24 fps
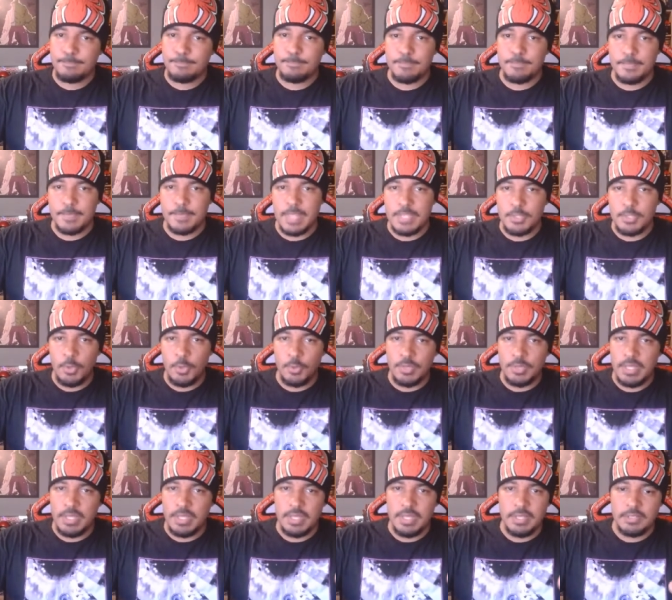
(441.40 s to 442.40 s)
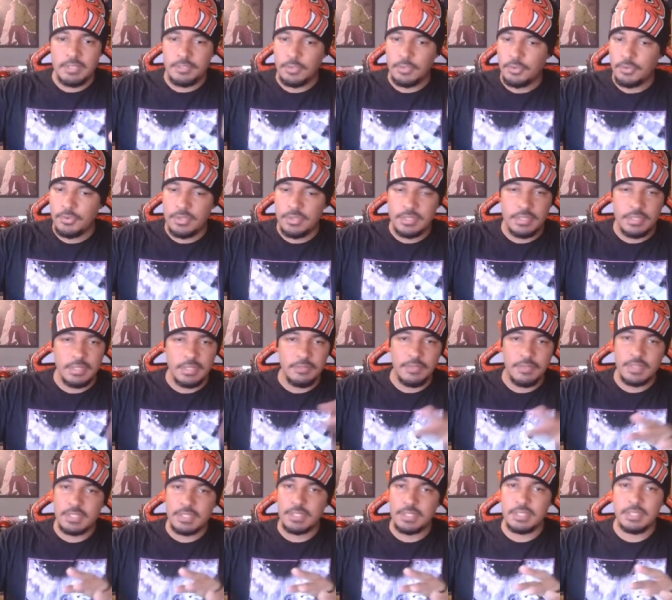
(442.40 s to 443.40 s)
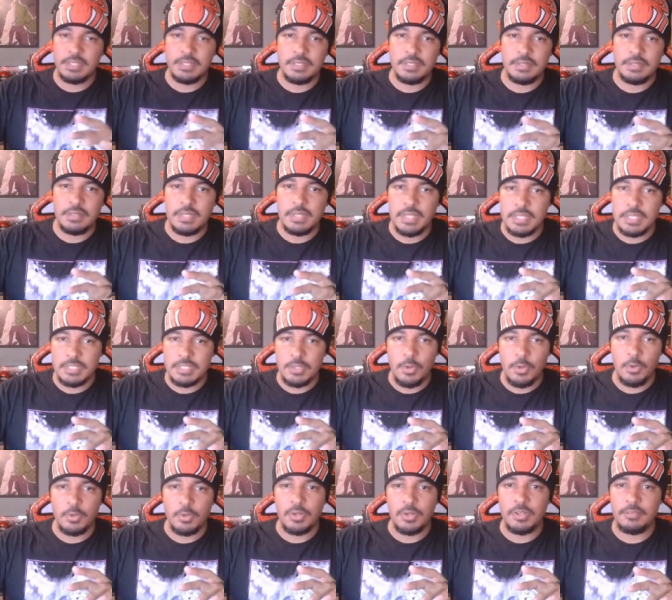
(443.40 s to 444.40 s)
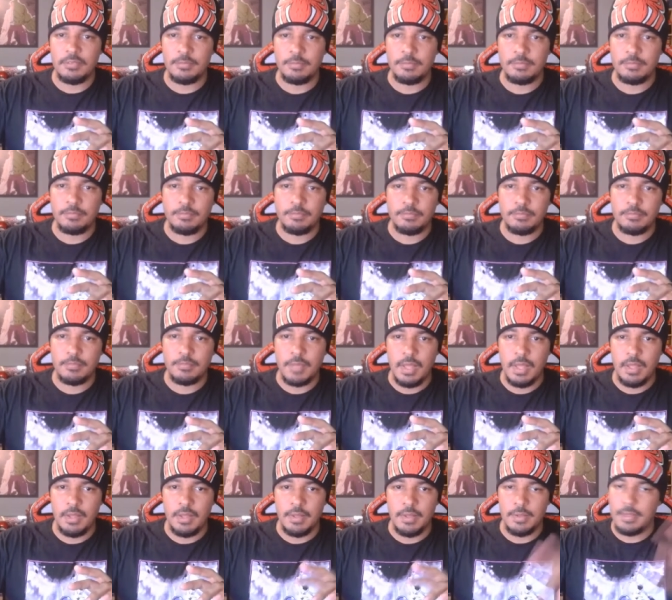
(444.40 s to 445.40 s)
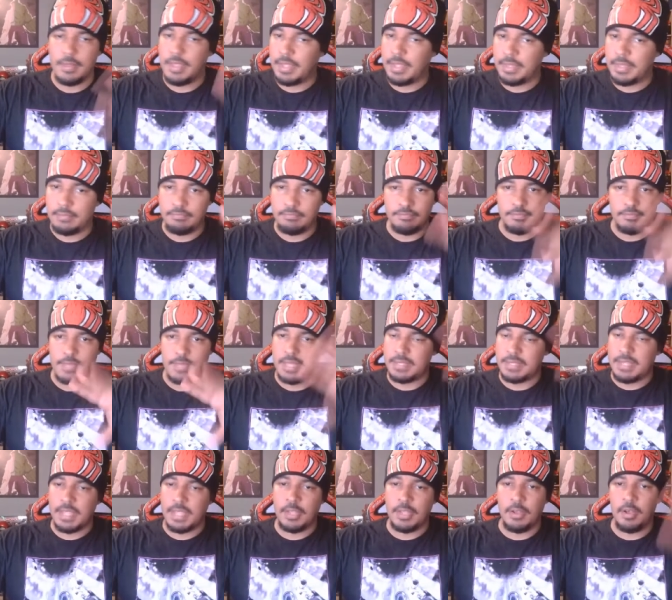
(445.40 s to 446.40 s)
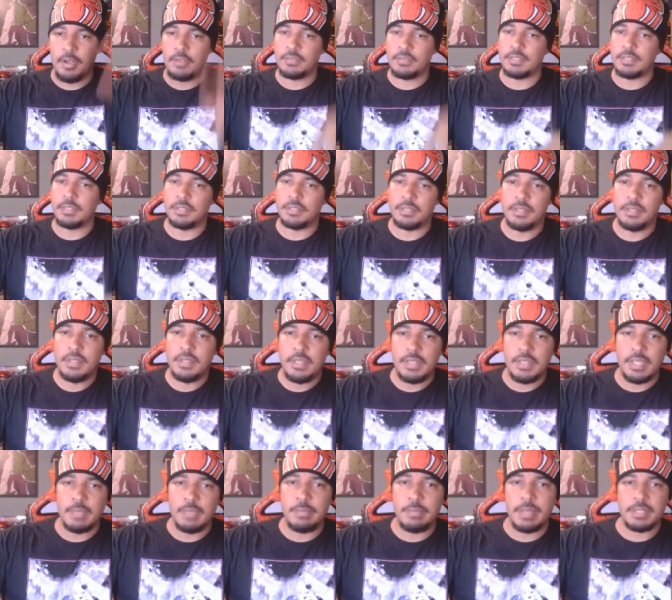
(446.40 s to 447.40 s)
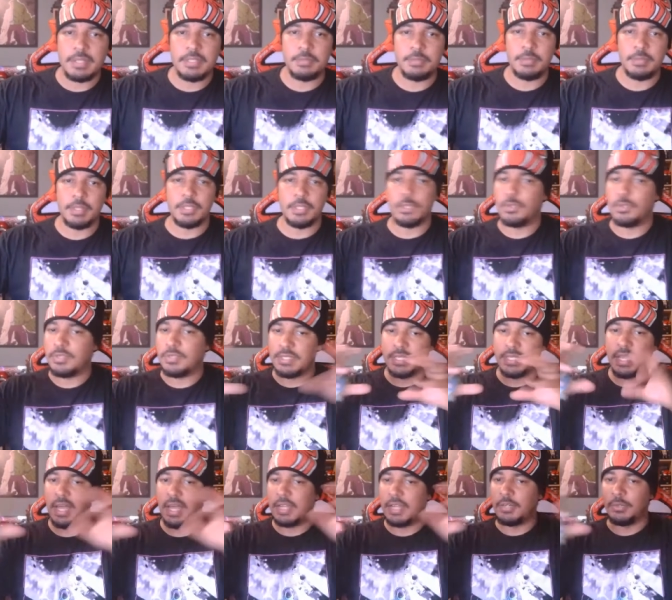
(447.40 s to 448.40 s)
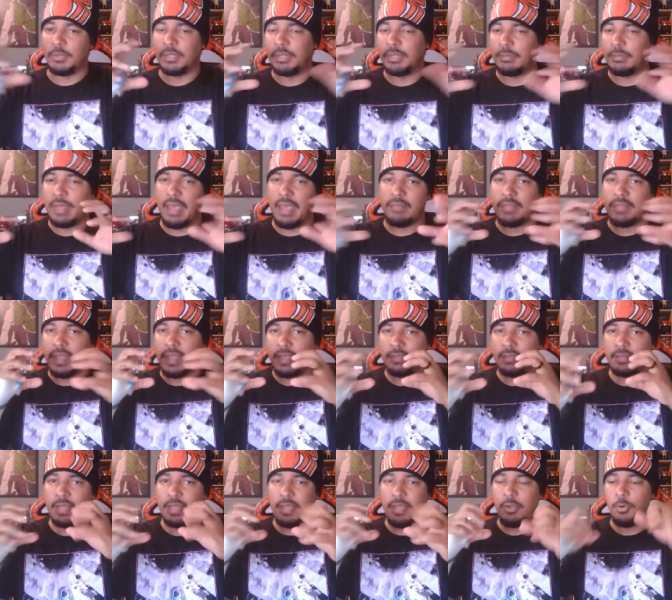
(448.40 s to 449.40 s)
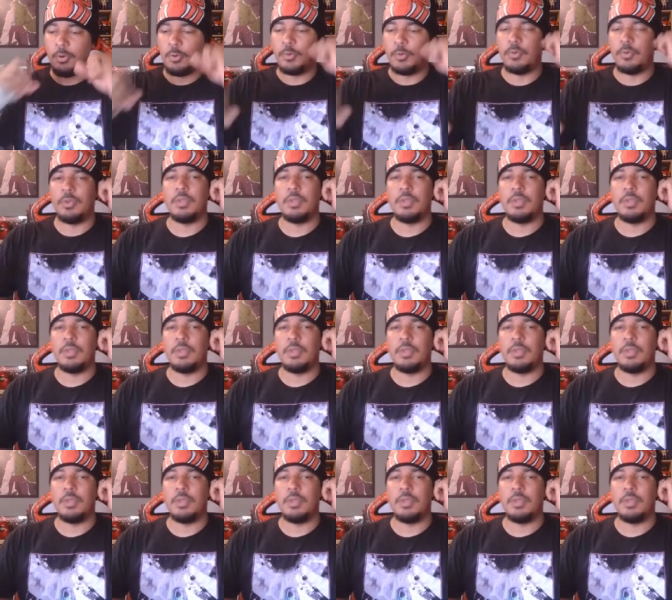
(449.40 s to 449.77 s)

that's the whole thing. Sir Criston eventually gets a hold of him, uh, and they take off to get back to the mother. And you see Otto and them have that that whole